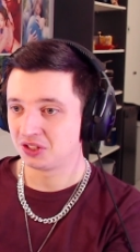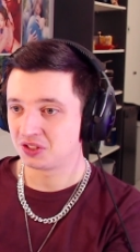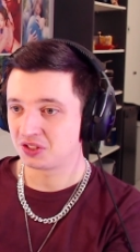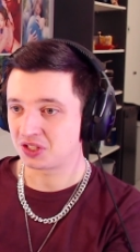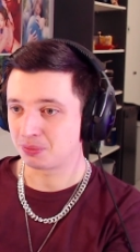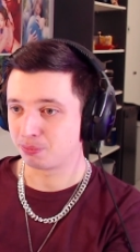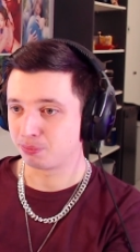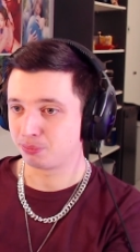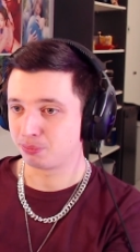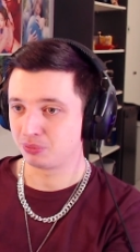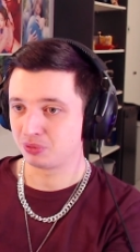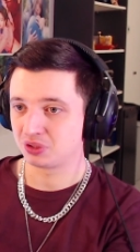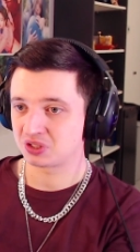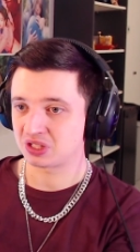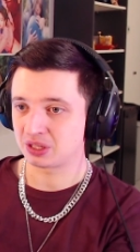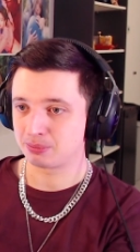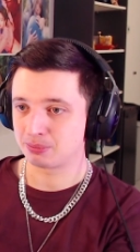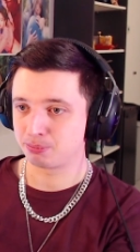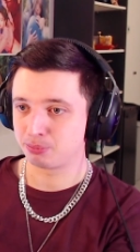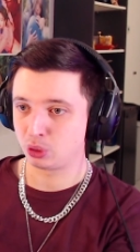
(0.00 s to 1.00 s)
Some
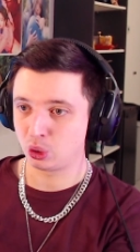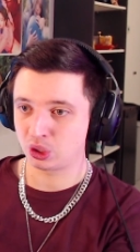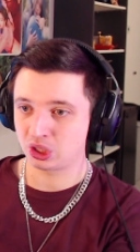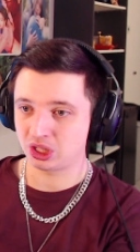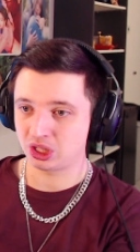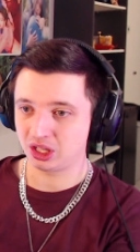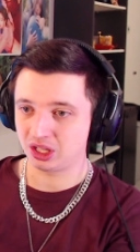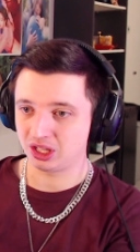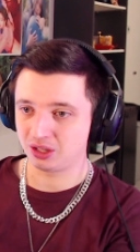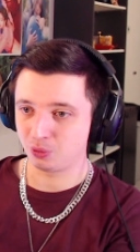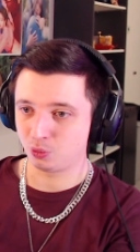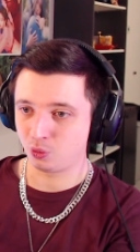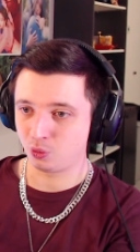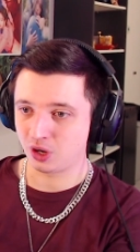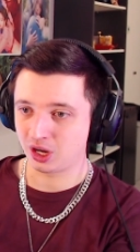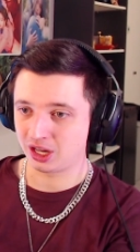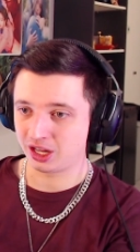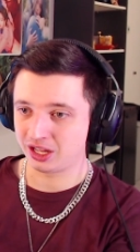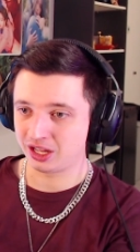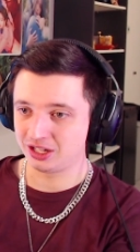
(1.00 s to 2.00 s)
some booty
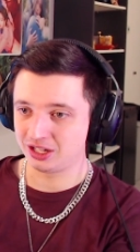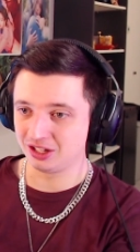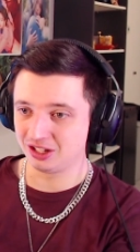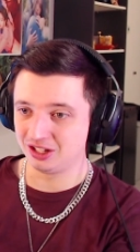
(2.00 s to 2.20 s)
wiggling.